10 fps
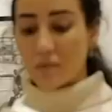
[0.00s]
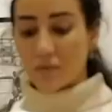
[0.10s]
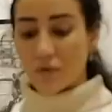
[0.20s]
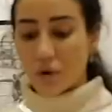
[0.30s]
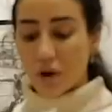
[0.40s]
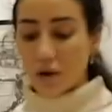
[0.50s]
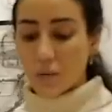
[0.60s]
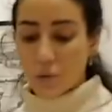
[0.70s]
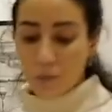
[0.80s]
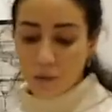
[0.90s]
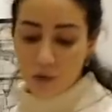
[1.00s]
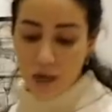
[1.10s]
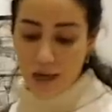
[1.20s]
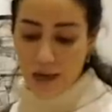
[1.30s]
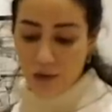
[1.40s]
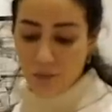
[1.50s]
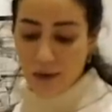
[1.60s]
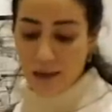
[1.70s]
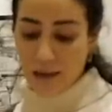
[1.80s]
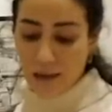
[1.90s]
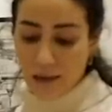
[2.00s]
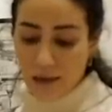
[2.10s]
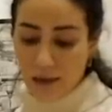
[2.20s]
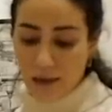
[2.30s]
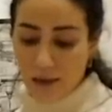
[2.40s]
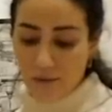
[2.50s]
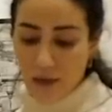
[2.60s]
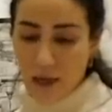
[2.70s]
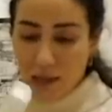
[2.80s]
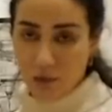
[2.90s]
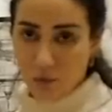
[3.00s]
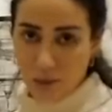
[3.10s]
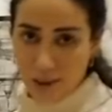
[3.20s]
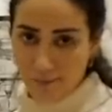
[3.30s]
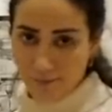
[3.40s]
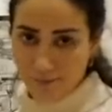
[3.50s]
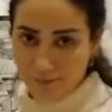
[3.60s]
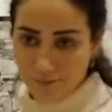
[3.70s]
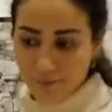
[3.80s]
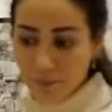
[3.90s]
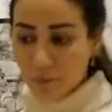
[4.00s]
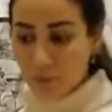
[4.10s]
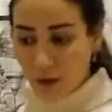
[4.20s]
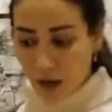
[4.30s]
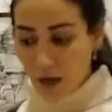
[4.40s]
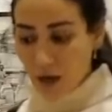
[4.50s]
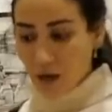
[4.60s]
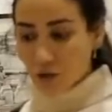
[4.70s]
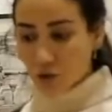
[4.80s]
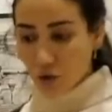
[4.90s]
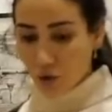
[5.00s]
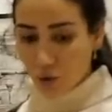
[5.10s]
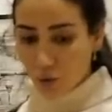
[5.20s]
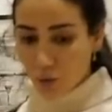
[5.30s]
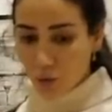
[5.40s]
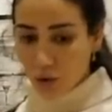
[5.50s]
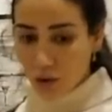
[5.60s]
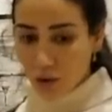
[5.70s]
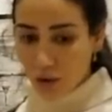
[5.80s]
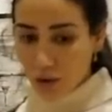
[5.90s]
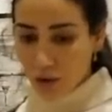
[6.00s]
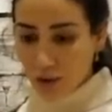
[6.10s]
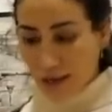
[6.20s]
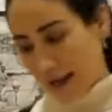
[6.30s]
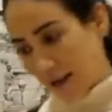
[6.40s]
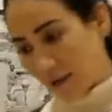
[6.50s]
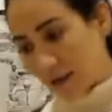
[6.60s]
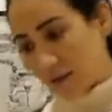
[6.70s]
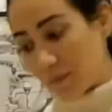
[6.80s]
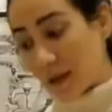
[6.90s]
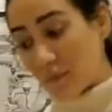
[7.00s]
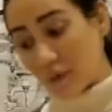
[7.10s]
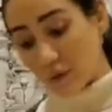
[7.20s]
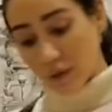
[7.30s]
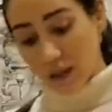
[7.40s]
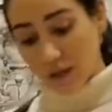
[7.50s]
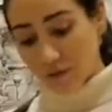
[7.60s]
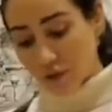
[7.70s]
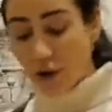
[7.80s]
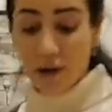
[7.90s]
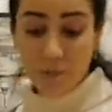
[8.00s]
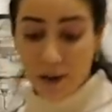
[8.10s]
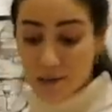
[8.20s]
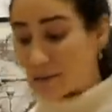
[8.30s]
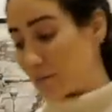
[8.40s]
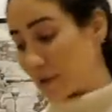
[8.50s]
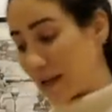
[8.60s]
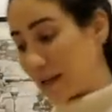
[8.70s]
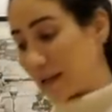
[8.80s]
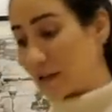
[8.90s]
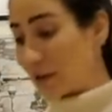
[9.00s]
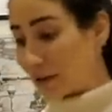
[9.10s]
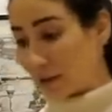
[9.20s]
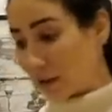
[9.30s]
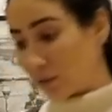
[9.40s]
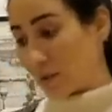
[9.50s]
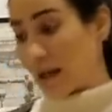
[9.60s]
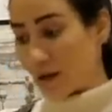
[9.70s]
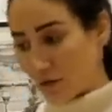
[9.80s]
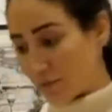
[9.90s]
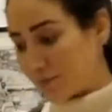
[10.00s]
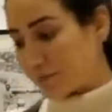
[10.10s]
before, we will try it out, but I love halloumi, so yeah, and maybe we can even try and make some kind of like grilled halloumi, I don't know.